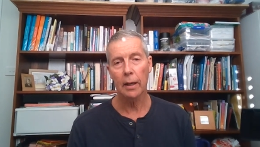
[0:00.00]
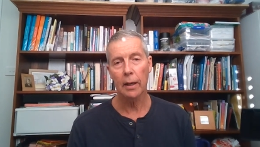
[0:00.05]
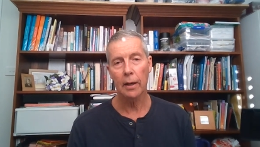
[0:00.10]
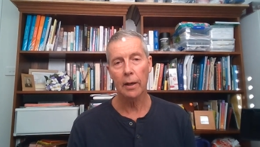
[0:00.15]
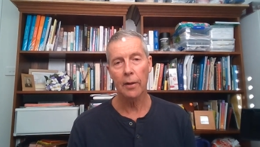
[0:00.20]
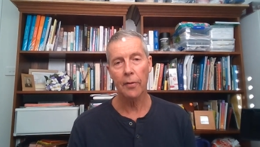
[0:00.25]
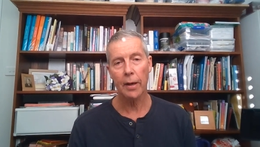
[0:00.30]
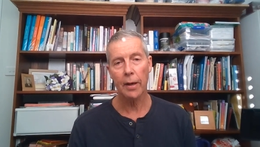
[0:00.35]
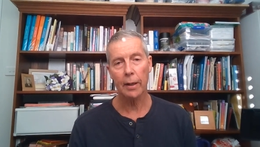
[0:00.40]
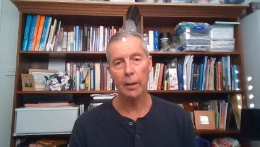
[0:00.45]

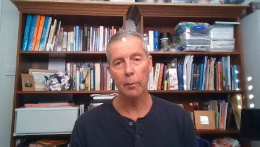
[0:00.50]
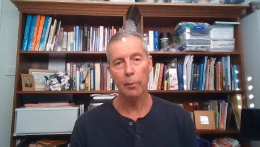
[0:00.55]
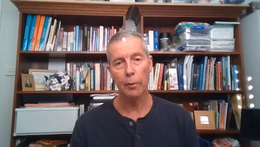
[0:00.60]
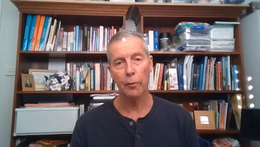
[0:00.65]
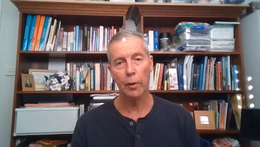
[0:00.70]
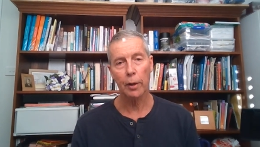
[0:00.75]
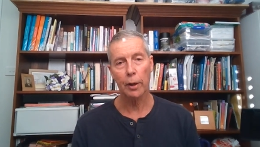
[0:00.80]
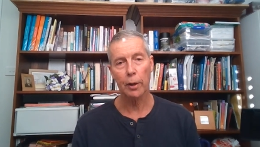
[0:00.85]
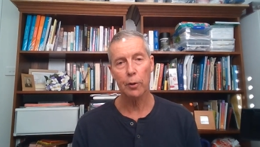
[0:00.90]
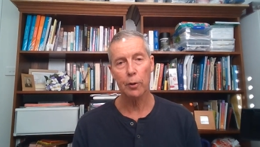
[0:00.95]
and that can be
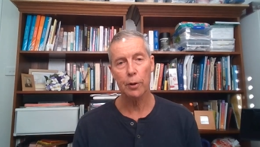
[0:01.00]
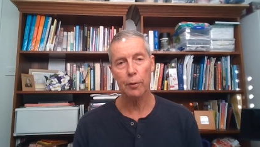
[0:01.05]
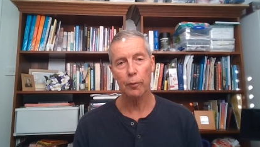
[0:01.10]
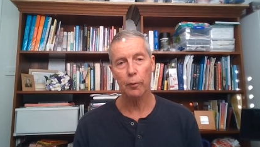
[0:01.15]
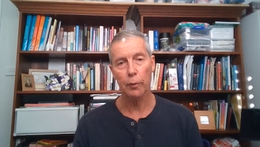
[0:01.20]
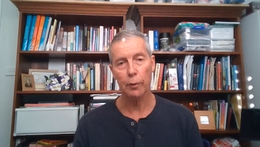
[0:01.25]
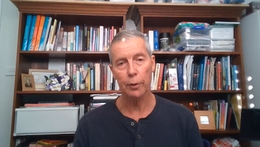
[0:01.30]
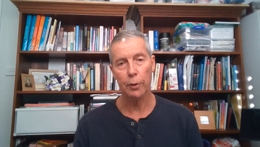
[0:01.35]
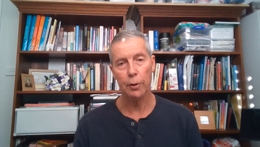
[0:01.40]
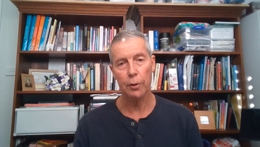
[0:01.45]
very
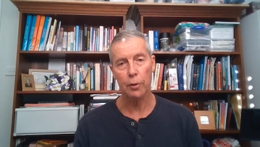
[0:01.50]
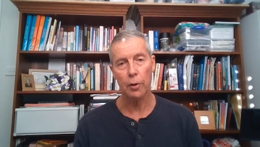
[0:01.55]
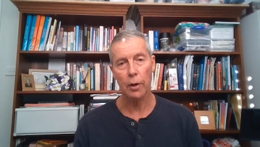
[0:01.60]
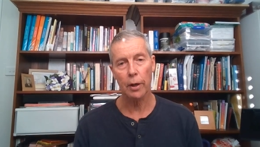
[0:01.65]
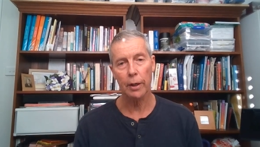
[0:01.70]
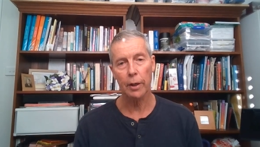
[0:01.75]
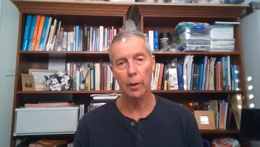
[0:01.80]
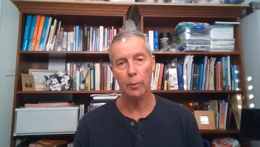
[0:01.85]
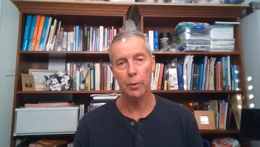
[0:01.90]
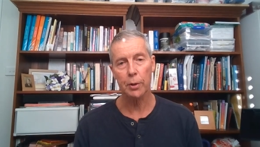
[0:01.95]
useful to try
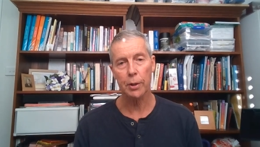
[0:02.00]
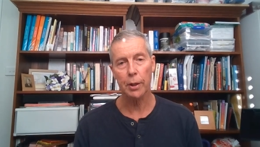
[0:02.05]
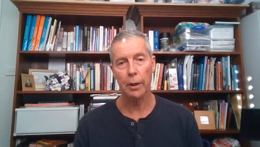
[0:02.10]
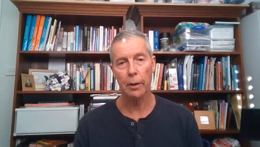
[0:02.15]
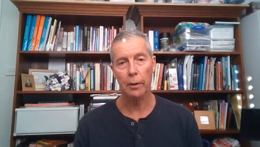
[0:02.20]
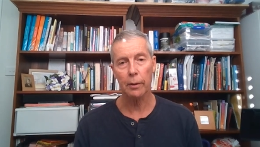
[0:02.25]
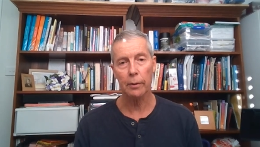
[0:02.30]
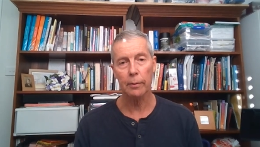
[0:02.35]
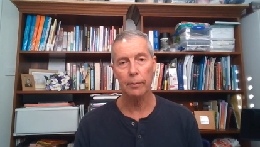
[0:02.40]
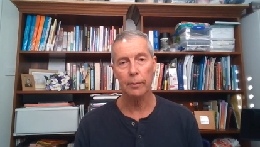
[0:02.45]
and help
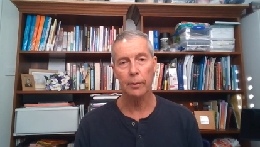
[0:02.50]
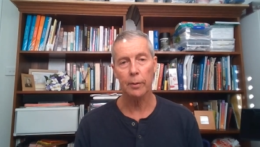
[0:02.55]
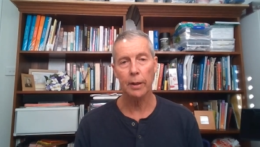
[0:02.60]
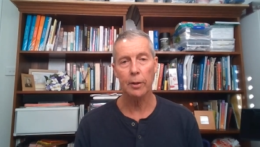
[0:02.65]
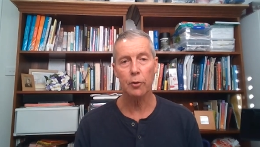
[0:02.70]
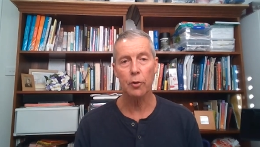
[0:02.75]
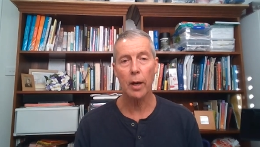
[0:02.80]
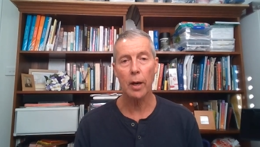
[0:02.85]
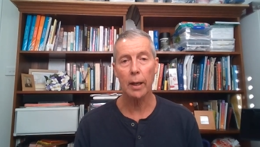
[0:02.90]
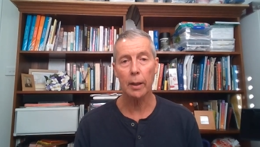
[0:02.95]
settle
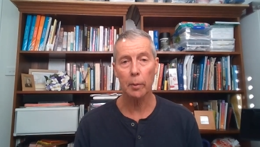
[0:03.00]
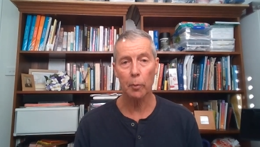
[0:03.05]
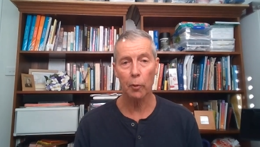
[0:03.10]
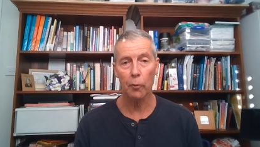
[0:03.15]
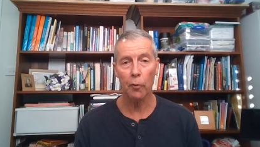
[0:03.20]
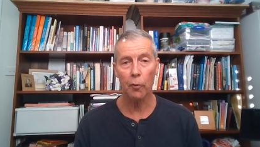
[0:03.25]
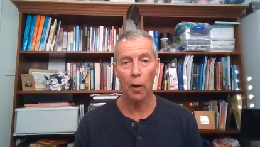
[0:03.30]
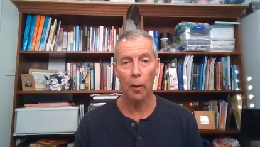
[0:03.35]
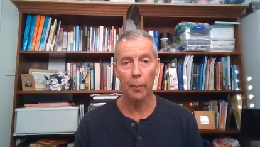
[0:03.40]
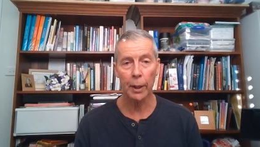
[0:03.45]
intractable
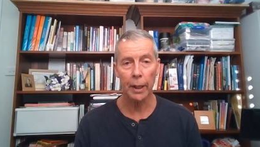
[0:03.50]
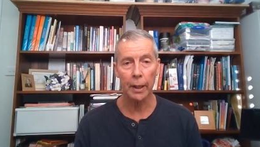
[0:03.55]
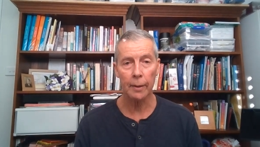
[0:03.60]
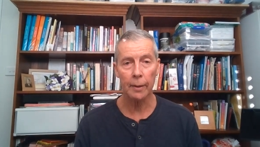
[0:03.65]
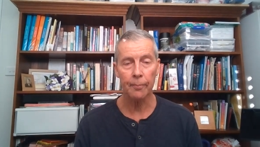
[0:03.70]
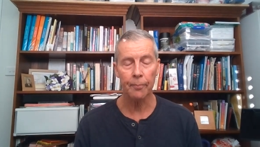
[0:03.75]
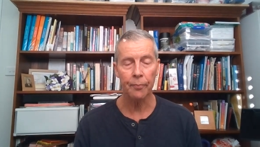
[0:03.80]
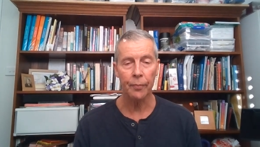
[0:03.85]
vomiting.